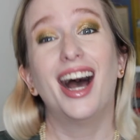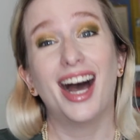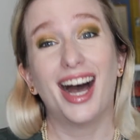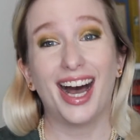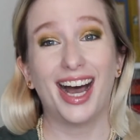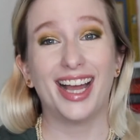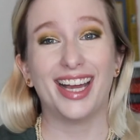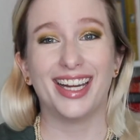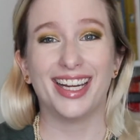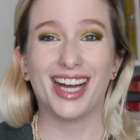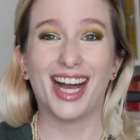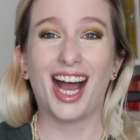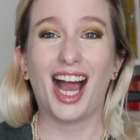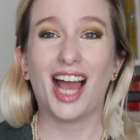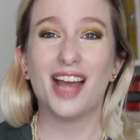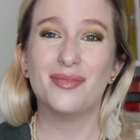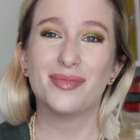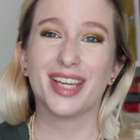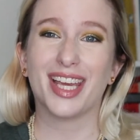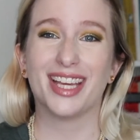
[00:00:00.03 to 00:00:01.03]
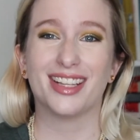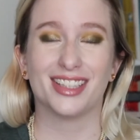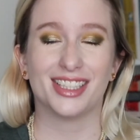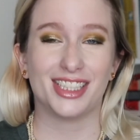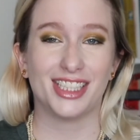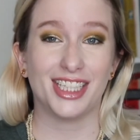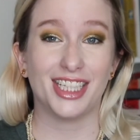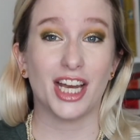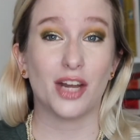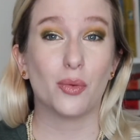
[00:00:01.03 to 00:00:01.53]
Hi, I'm
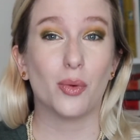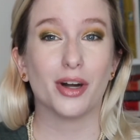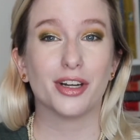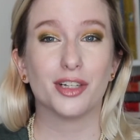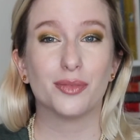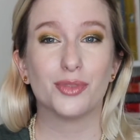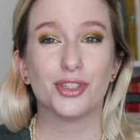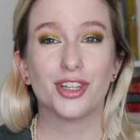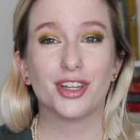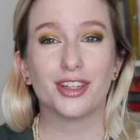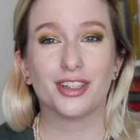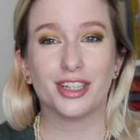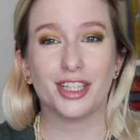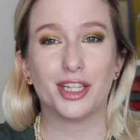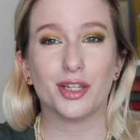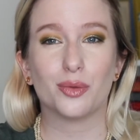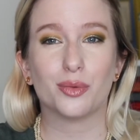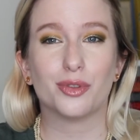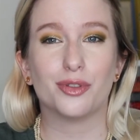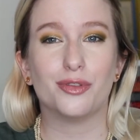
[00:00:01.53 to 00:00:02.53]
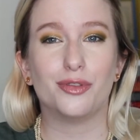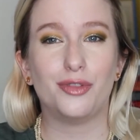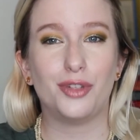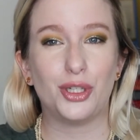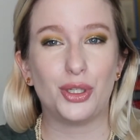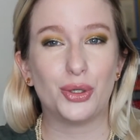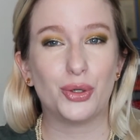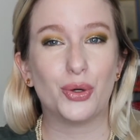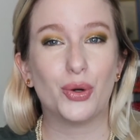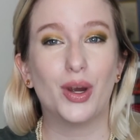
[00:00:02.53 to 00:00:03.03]
Caitlin and welcome to the Lit
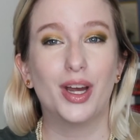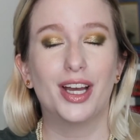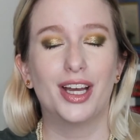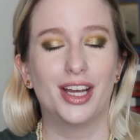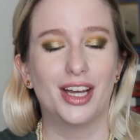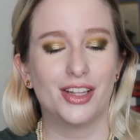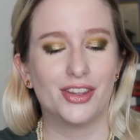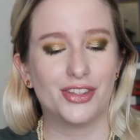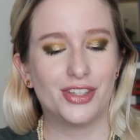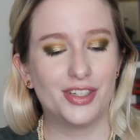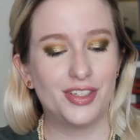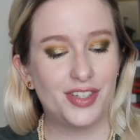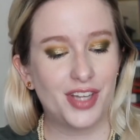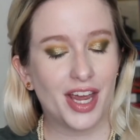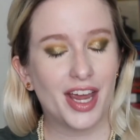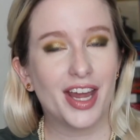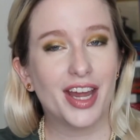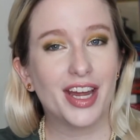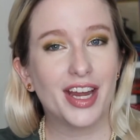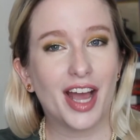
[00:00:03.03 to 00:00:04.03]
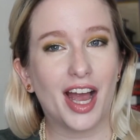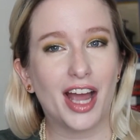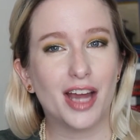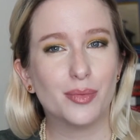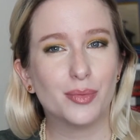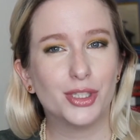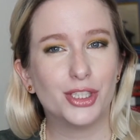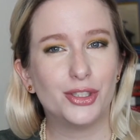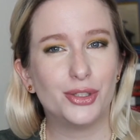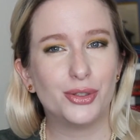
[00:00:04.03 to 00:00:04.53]
Review. Today I'm
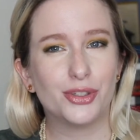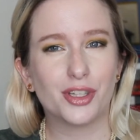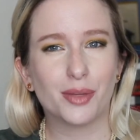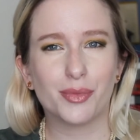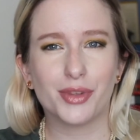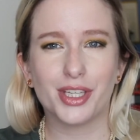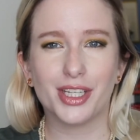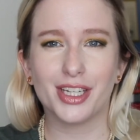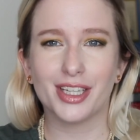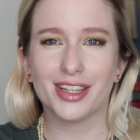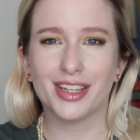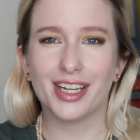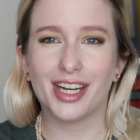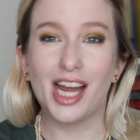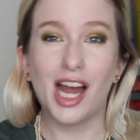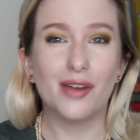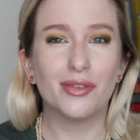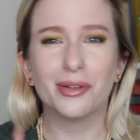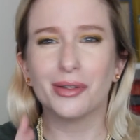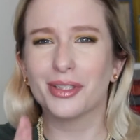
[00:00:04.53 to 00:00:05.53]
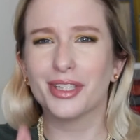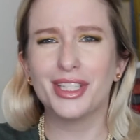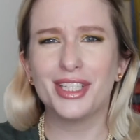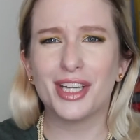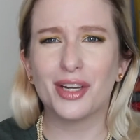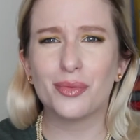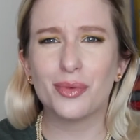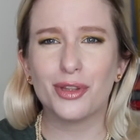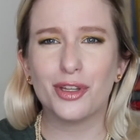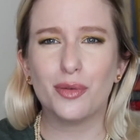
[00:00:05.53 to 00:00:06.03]
going to do something that I haven't really
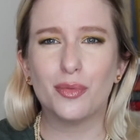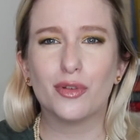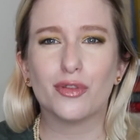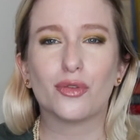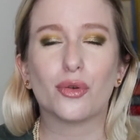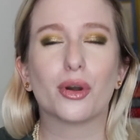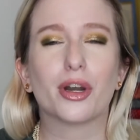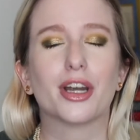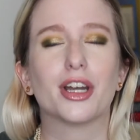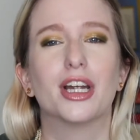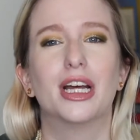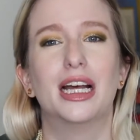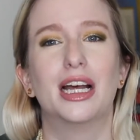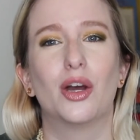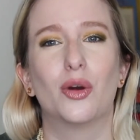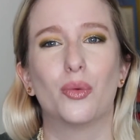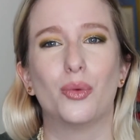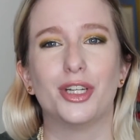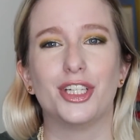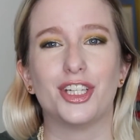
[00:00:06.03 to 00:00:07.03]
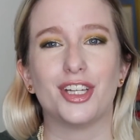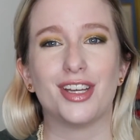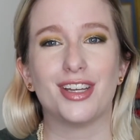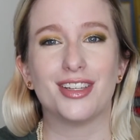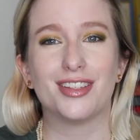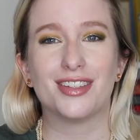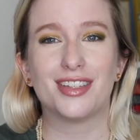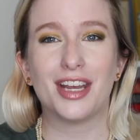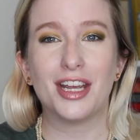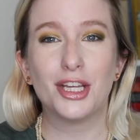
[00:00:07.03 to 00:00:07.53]
done with you before, which
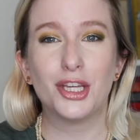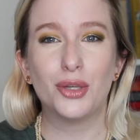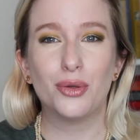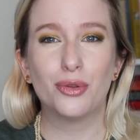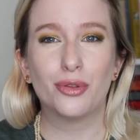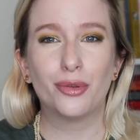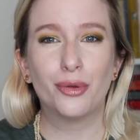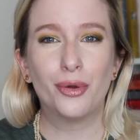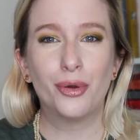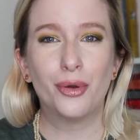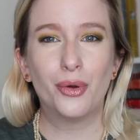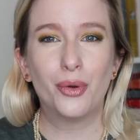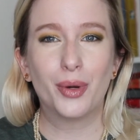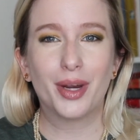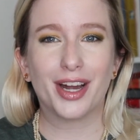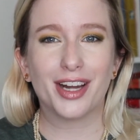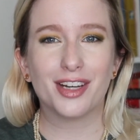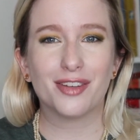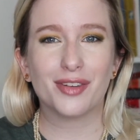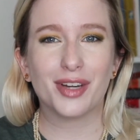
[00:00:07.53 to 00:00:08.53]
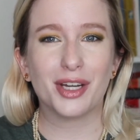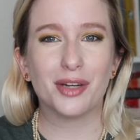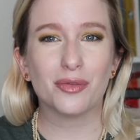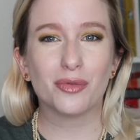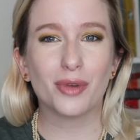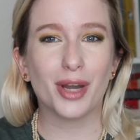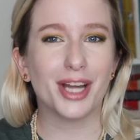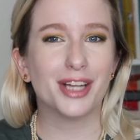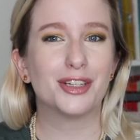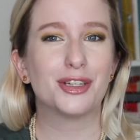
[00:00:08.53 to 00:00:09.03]
is take you through kind of a
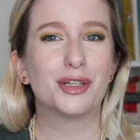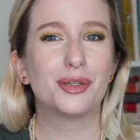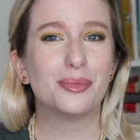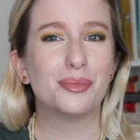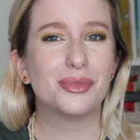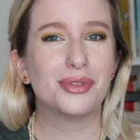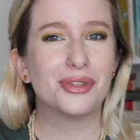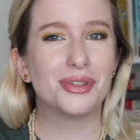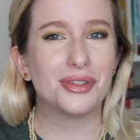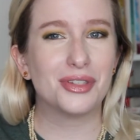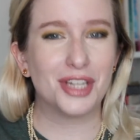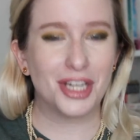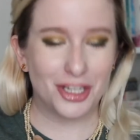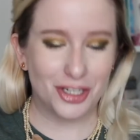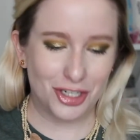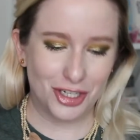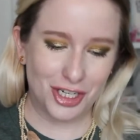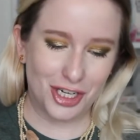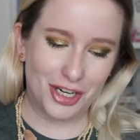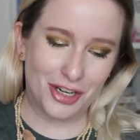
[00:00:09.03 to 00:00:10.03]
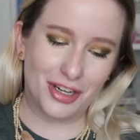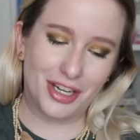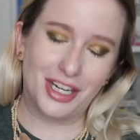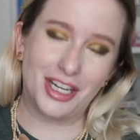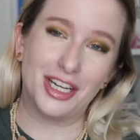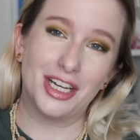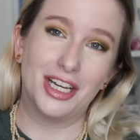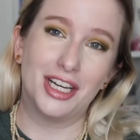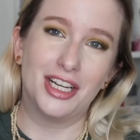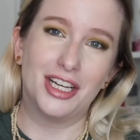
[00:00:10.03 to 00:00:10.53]
random
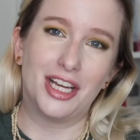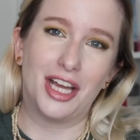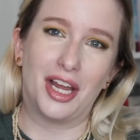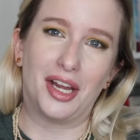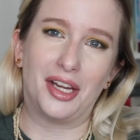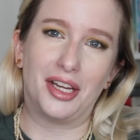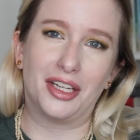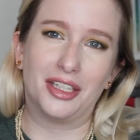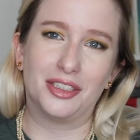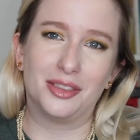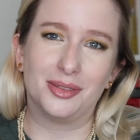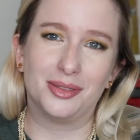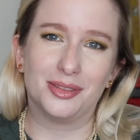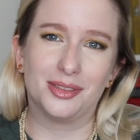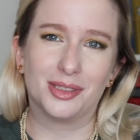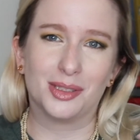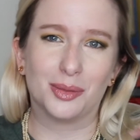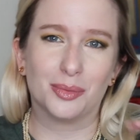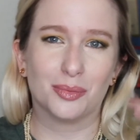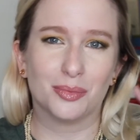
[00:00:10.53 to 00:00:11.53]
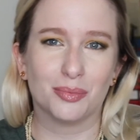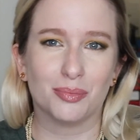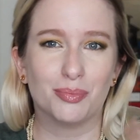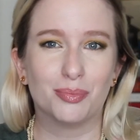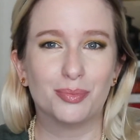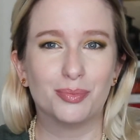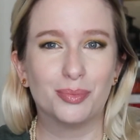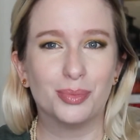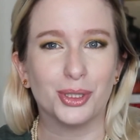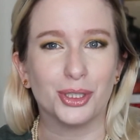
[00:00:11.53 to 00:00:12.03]
stationery and some
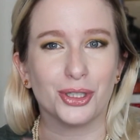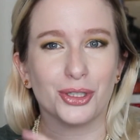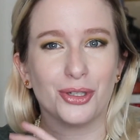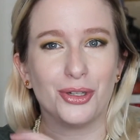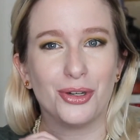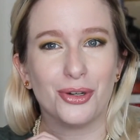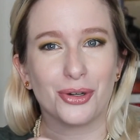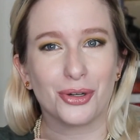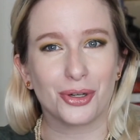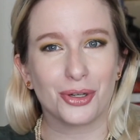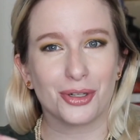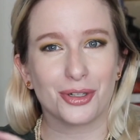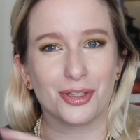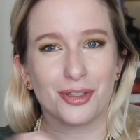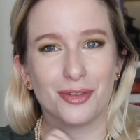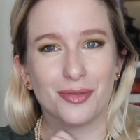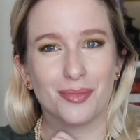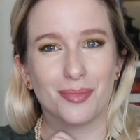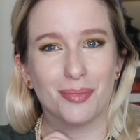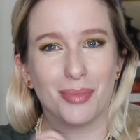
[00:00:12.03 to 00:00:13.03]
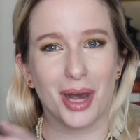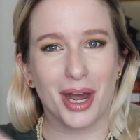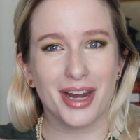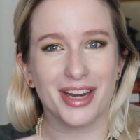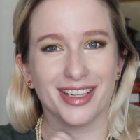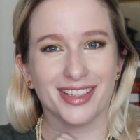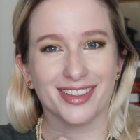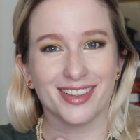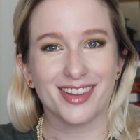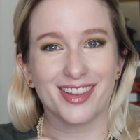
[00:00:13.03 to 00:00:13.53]
book nerd
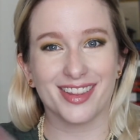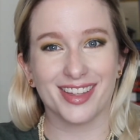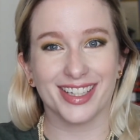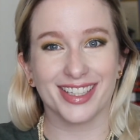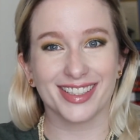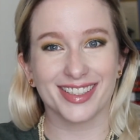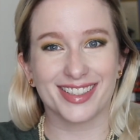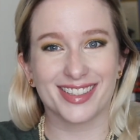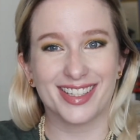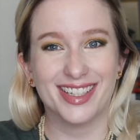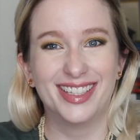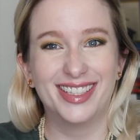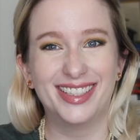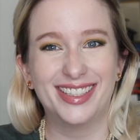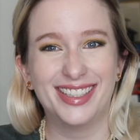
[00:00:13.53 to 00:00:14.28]
buying things.